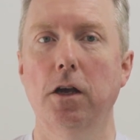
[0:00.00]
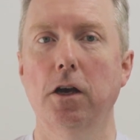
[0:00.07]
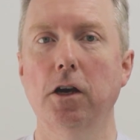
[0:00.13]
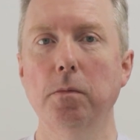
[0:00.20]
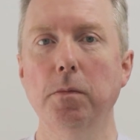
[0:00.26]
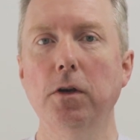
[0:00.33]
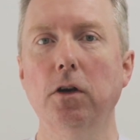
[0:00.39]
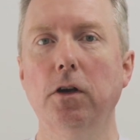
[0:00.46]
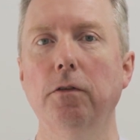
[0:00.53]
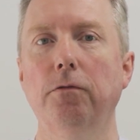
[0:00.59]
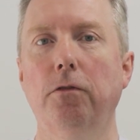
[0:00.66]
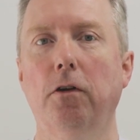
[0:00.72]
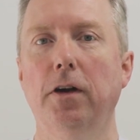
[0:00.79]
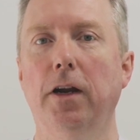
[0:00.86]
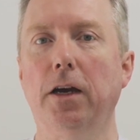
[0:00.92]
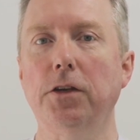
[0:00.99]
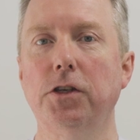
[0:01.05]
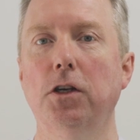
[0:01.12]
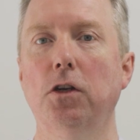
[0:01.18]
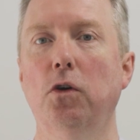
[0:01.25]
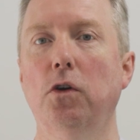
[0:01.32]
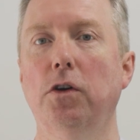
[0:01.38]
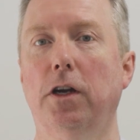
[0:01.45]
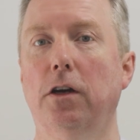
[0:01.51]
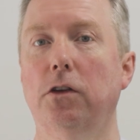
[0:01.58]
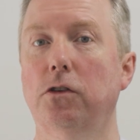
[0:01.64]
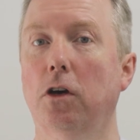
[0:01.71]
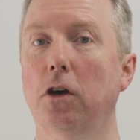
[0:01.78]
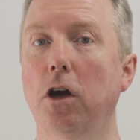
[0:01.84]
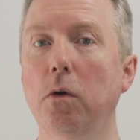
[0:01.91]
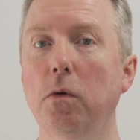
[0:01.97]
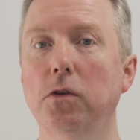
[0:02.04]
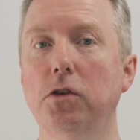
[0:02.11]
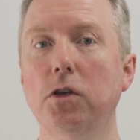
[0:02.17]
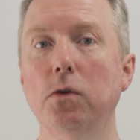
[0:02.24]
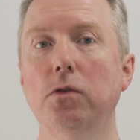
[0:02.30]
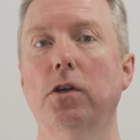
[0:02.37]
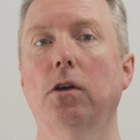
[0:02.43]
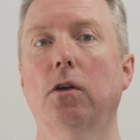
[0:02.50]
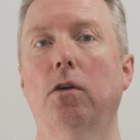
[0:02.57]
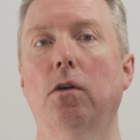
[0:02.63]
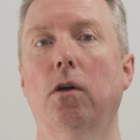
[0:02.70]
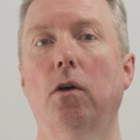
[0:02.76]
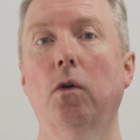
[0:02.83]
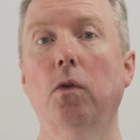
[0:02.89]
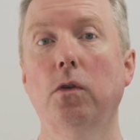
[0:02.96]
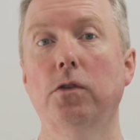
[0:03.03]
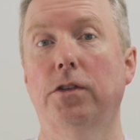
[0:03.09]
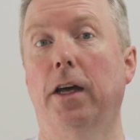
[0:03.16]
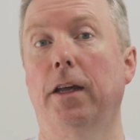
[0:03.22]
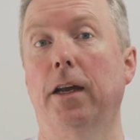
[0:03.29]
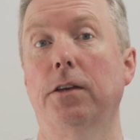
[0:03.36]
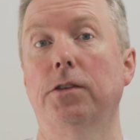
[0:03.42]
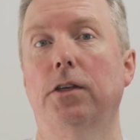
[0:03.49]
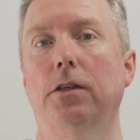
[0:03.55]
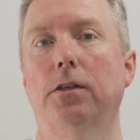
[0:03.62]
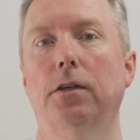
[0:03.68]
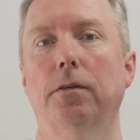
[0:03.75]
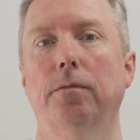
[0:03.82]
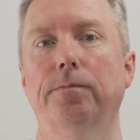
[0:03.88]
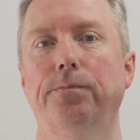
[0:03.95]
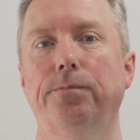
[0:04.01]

You're going to be looking for an asset owner, so who is using or owns that asset.